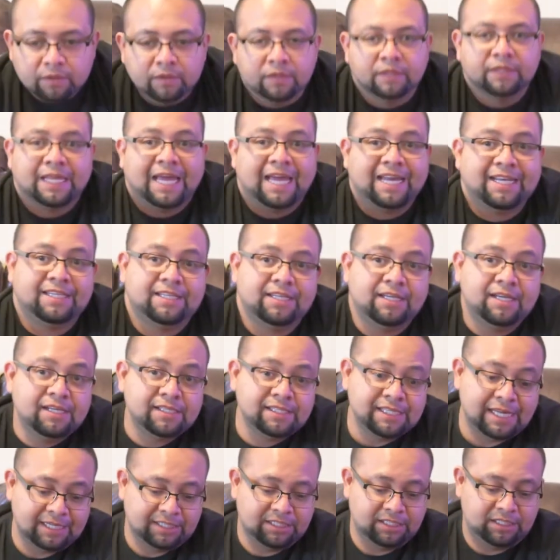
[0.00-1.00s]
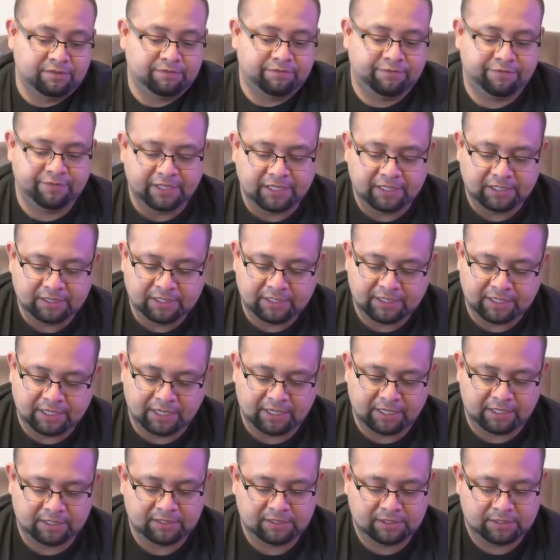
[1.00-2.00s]
that does actually fit in the
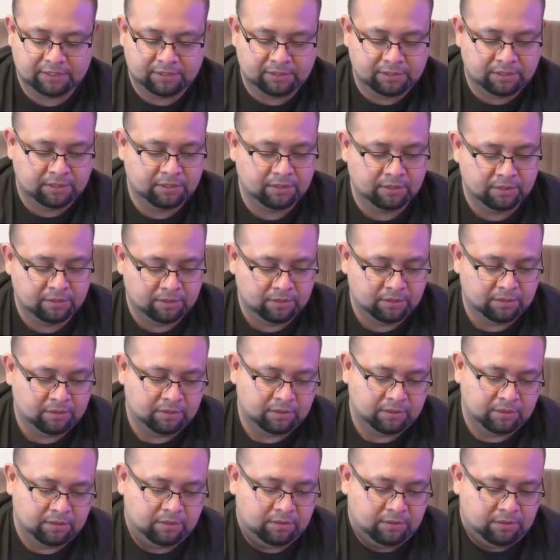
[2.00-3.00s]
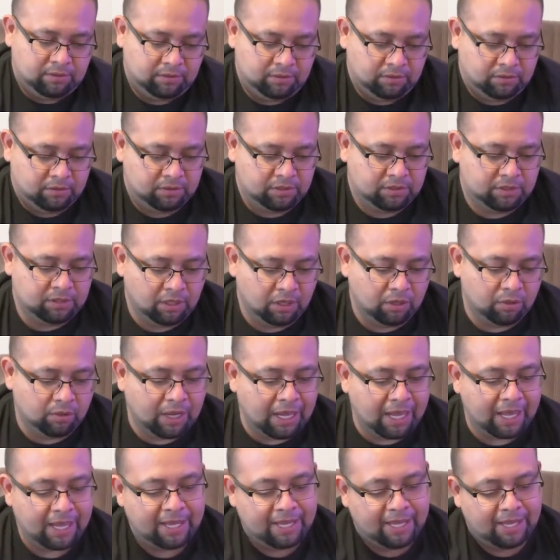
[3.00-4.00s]
case. So
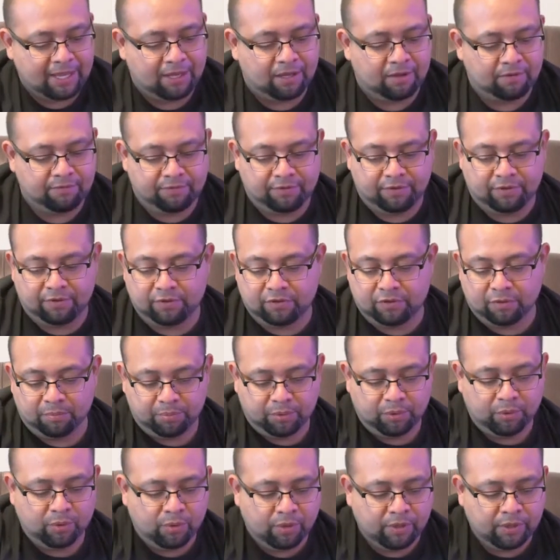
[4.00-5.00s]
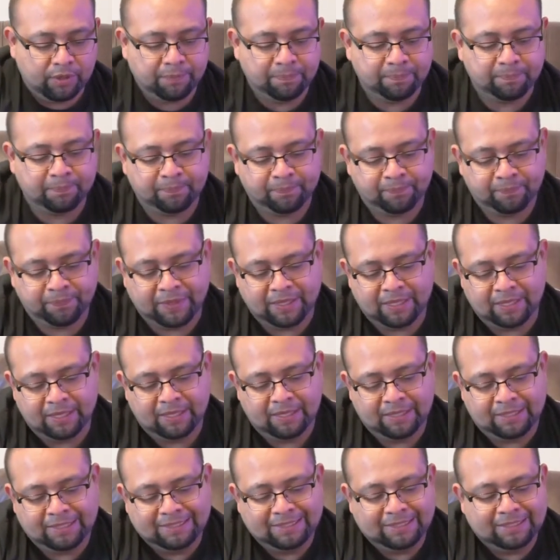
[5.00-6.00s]
I have the board,
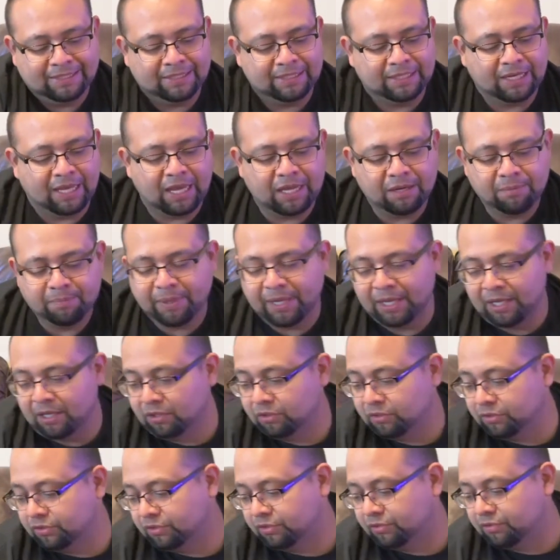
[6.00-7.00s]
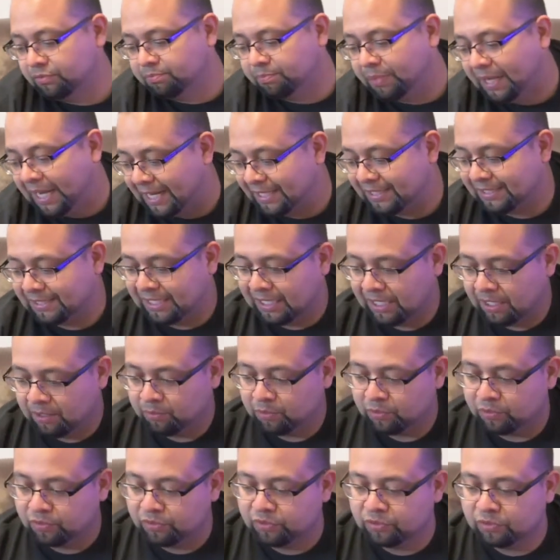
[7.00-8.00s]
9 pedals, patch
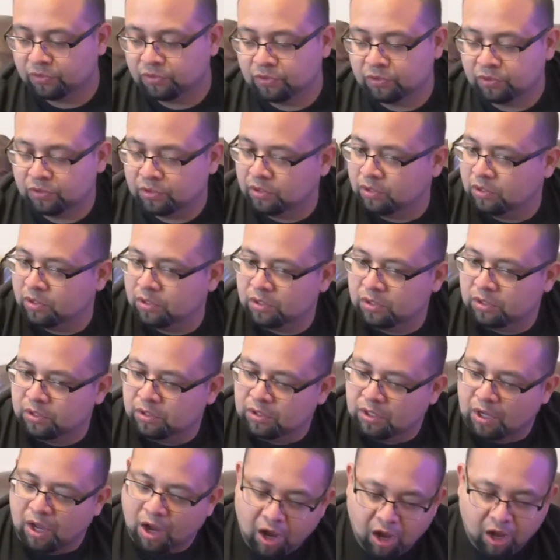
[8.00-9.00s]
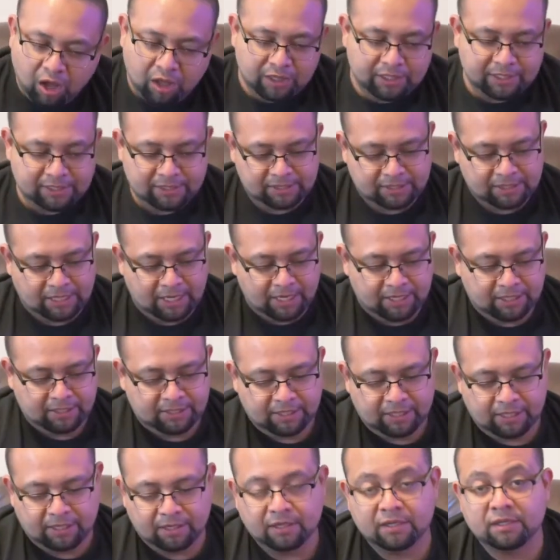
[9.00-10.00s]
cables, all inside of
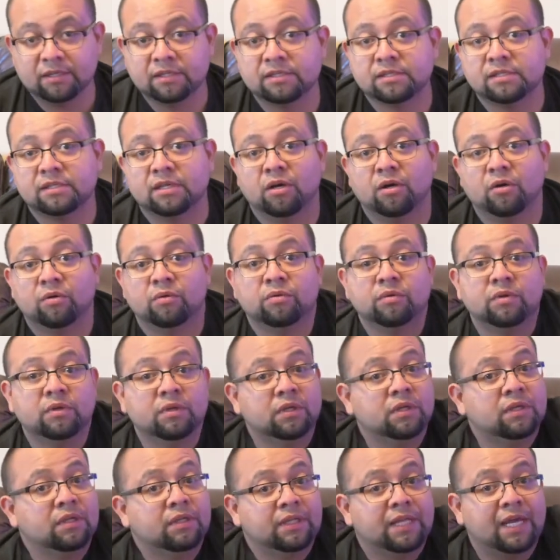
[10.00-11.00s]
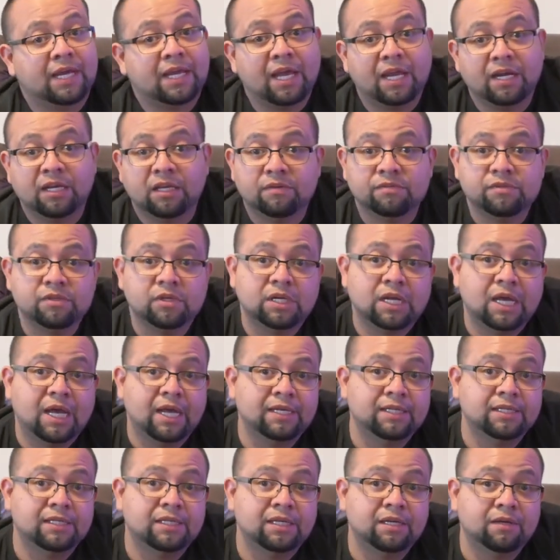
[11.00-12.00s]
there. So that kind of gives you an
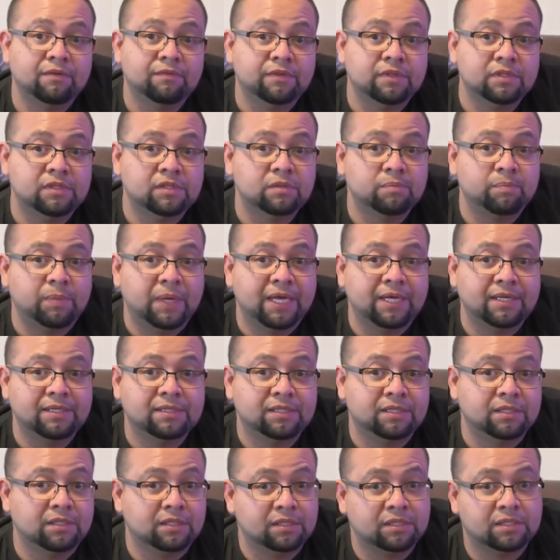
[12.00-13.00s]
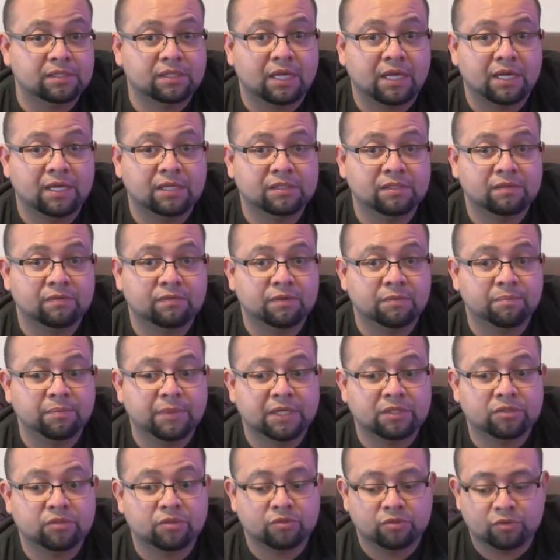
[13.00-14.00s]
idea of the space and the size of the
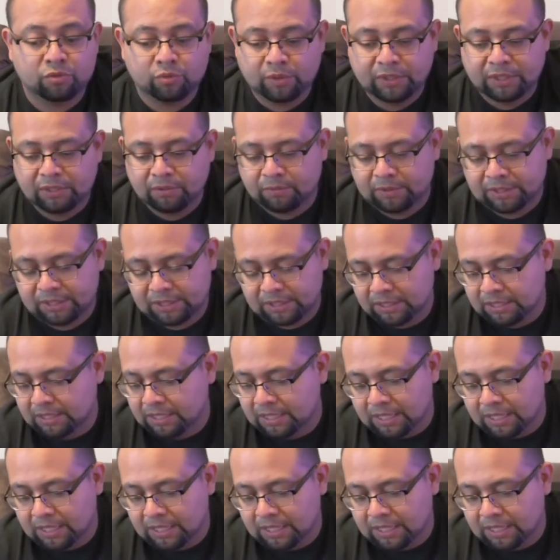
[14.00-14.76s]
Metro 20, which